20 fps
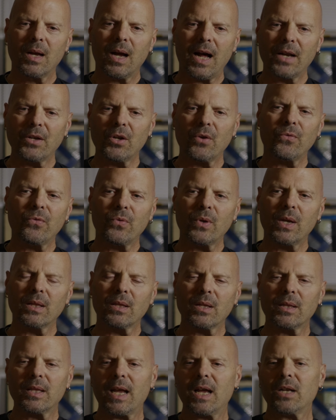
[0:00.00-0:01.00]
I'll never forget
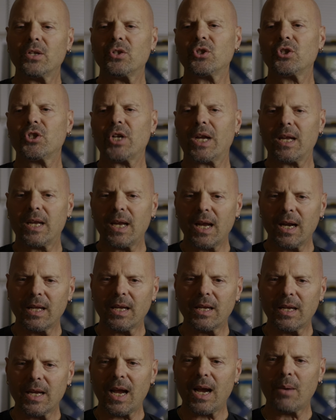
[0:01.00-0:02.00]
that they had this
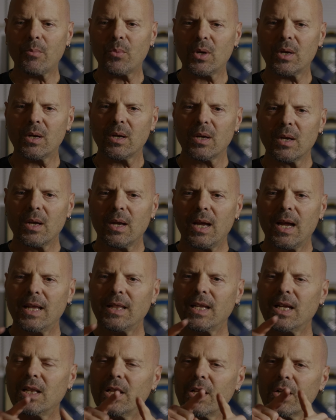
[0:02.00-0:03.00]
gigantic camera,
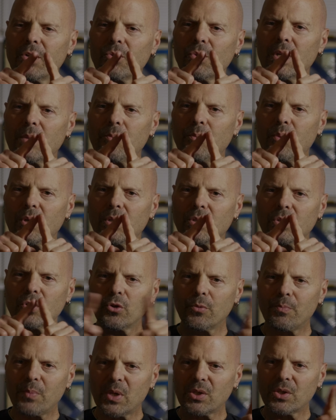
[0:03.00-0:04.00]
and they literally put
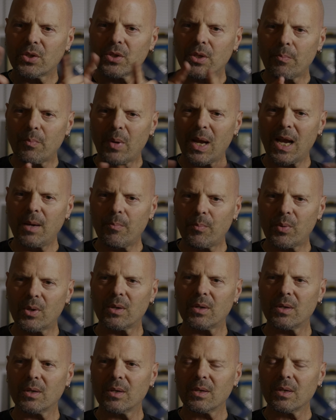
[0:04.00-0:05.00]
2 pieces of
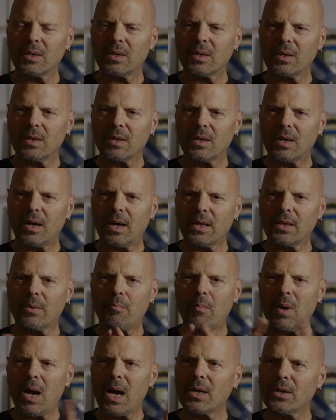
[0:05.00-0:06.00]
paper on the
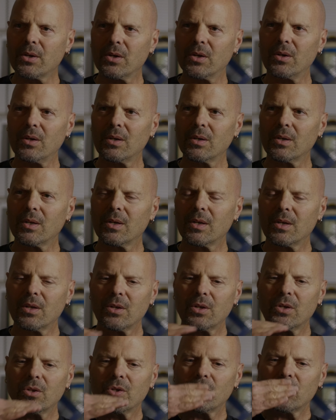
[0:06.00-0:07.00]
monitor
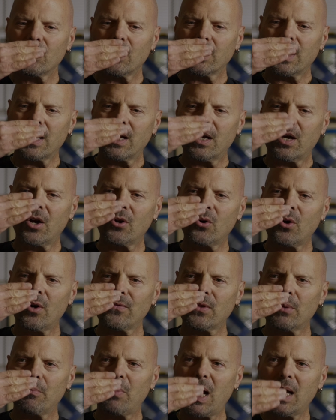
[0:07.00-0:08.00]
so that they cut
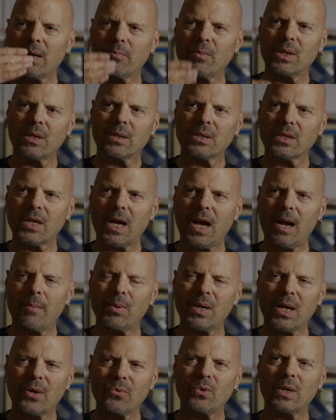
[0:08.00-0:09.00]
off the bottom of the top.
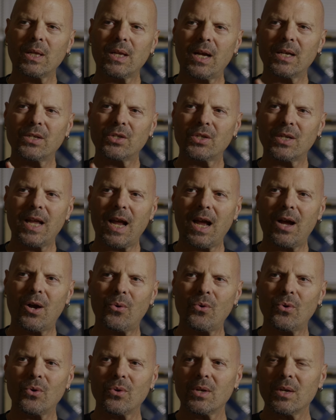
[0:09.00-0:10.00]
And I realize now